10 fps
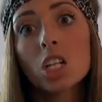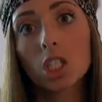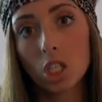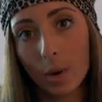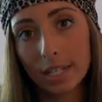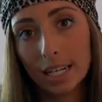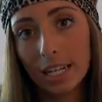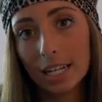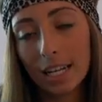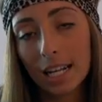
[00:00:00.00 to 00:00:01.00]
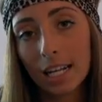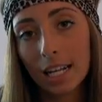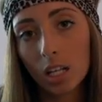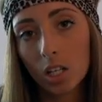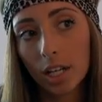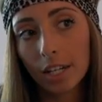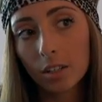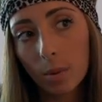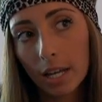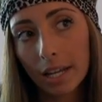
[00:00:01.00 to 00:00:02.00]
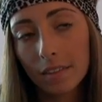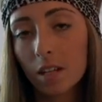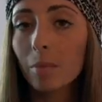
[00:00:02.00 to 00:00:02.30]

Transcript: so I did and I got a little carried away and then